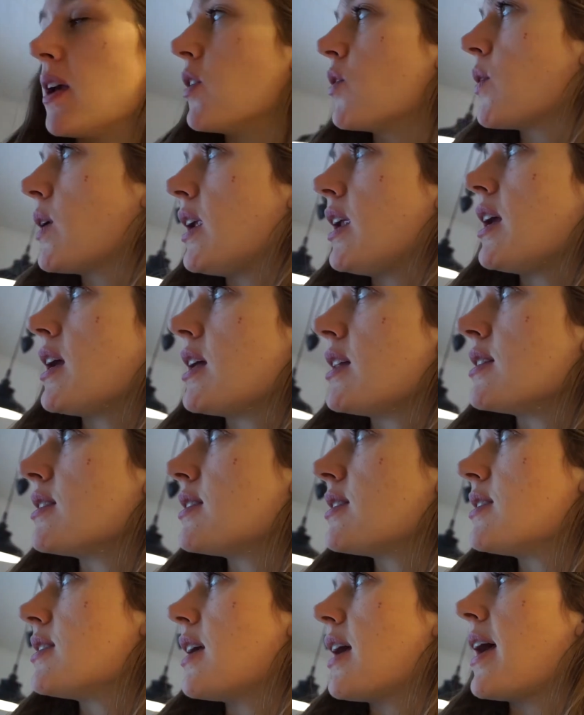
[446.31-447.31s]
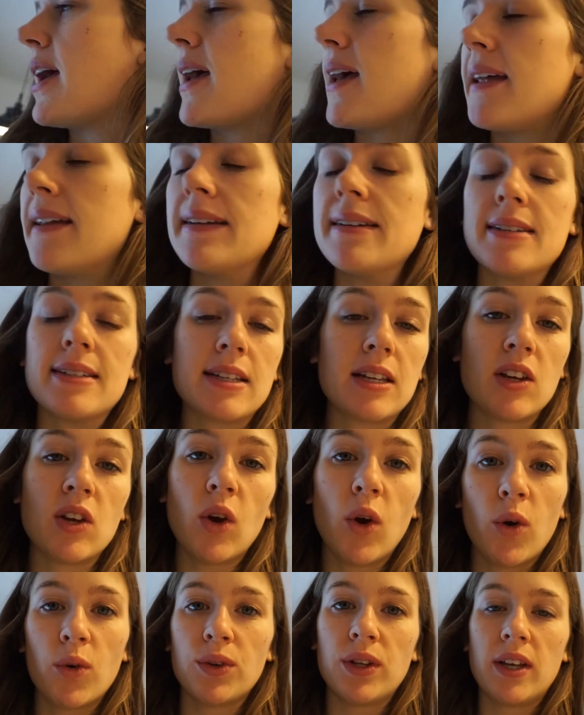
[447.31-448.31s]
ingredients, and you
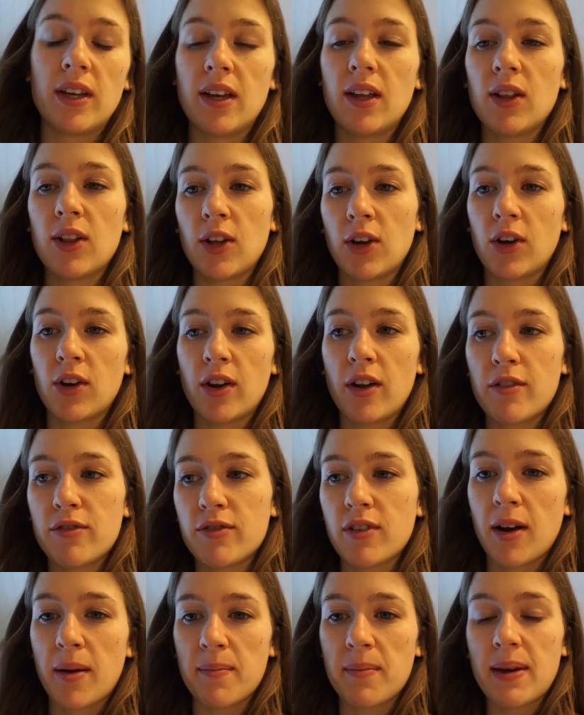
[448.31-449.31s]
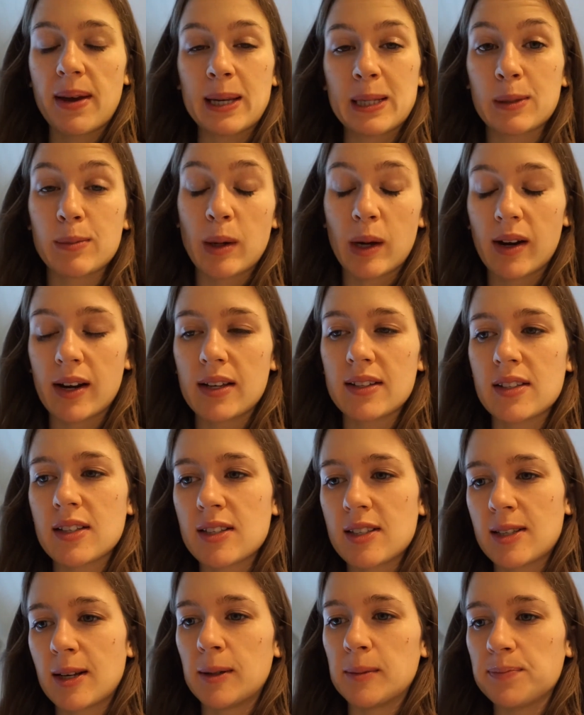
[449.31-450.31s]
only learn from experience.
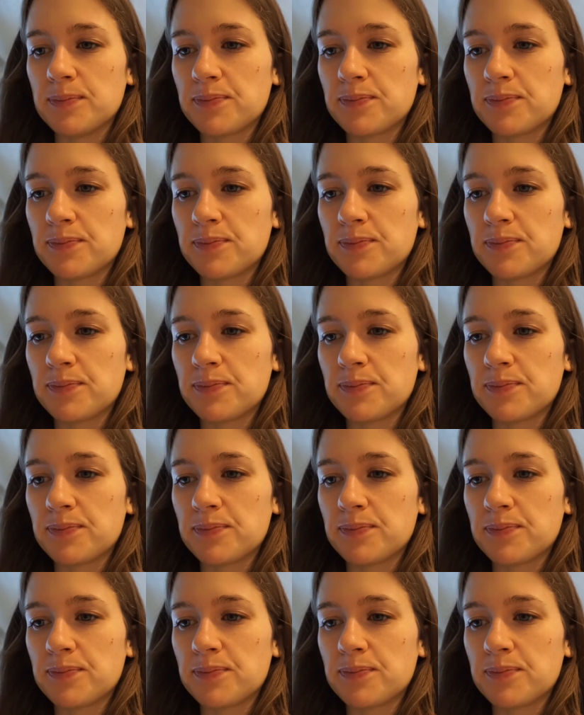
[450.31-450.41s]
So